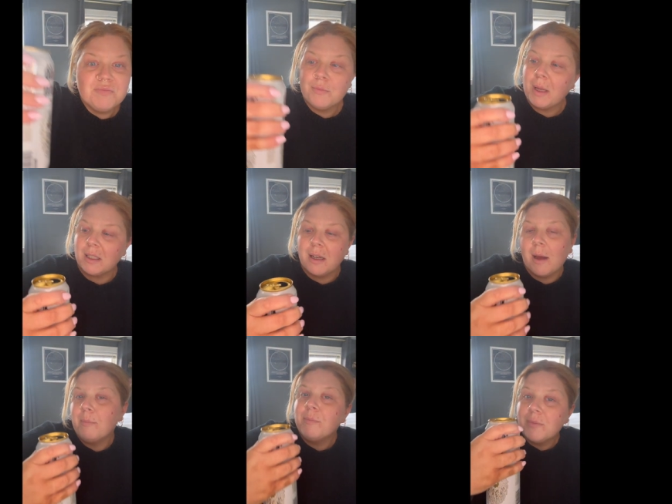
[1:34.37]
Picked it
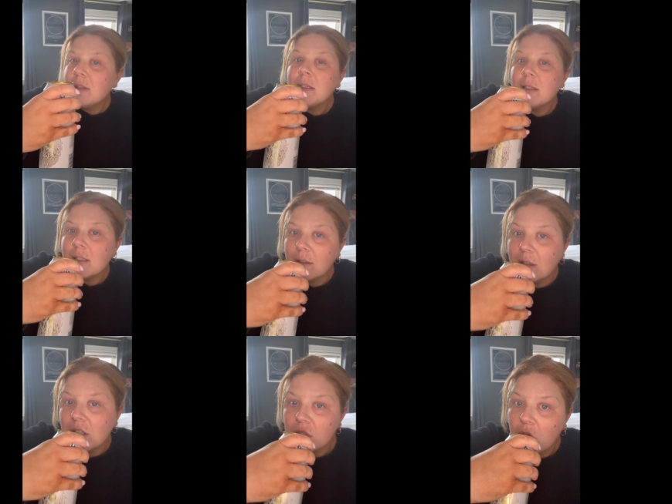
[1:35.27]
up. It's
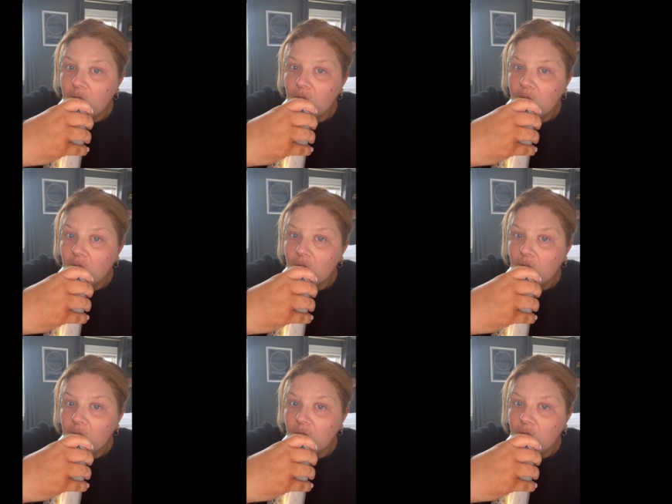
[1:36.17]
delish.